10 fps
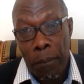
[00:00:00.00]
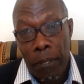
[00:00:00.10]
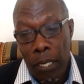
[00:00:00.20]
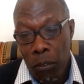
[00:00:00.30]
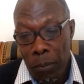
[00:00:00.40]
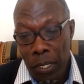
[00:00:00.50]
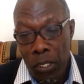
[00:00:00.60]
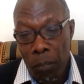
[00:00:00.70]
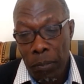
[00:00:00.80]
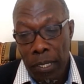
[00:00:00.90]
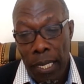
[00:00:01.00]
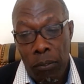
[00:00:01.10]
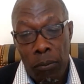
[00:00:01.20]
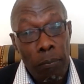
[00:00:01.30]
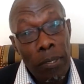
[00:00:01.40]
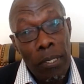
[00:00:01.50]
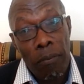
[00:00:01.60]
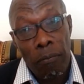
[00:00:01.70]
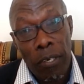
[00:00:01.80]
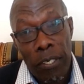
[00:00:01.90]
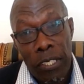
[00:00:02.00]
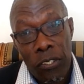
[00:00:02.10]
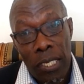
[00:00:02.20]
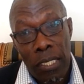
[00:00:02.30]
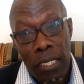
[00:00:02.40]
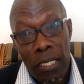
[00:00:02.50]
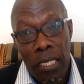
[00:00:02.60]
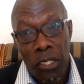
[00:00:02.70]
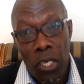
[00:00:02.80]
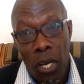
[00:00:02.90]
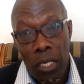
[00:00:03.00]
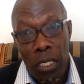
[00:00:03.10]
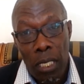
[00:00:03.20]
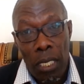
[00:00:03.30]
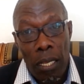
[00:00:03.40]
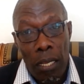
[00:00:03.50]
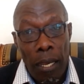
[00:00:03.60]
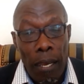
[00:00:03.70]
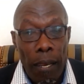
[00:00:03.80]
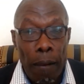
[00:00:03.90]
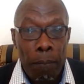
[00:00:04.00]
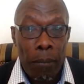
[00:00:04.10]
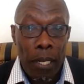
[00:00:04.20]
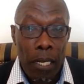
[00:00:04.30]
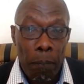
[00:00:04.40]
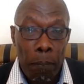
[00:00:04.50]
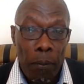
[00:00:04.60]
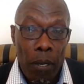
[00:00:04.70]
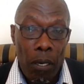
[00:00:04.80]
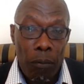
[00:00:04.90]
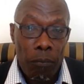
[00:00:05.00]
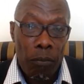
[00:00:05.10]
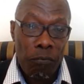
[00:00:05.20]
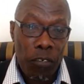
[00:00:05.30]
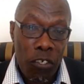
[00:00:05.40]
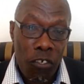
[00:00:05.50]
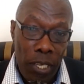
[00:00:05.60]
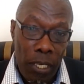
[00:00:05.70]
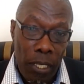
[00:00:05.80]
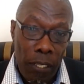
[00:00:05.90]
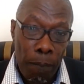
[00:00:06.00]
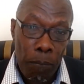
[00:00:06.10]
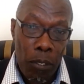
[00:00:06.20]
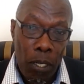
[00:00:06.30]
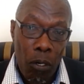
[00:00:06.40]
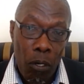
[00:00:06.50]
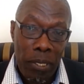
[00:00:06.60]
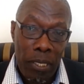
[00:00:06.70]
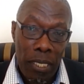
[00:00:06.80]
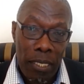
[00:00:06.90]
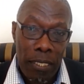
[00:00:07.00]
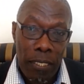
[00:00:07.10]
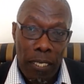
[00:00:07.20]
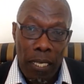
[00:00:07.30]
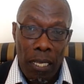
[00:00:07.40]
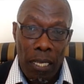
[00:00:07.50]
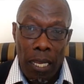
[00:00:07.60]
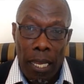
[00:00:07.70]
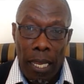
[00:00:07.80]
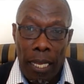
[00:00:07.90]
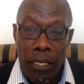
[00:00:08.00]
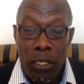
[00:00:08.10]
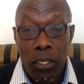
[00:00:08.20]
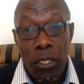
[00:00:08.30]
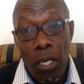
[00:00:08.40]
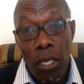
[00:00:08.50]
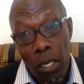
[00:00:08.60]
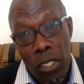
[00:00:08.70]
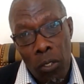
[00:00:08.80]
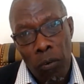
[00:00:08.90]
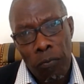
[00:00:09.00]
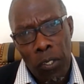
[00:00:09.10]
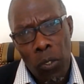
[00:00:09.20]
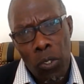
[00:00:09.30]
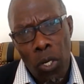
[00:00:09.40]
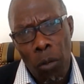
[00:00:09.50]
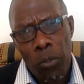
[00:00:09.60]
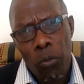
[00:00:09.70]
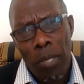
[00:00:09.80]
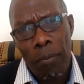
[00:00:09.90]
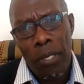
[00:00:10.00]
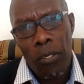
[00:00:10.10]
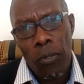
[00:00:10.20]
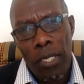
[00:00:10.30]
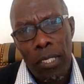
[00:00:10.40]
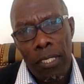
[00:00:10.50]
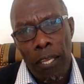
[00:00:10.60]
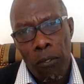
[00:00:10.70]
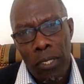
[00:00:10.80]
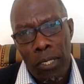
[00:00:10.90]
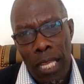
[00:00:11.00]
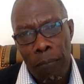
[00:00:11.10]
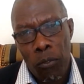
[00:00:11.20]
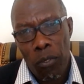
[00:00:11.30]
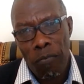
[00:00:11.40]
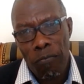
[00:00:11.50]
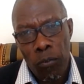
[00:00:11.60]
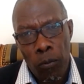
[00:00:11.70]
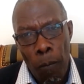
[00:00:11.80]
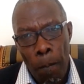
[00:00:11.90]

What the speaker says: That will be something that will be very interesting. It's a short clip for training the club leaders, and also for those clubs who may be doing it, it's a good time to review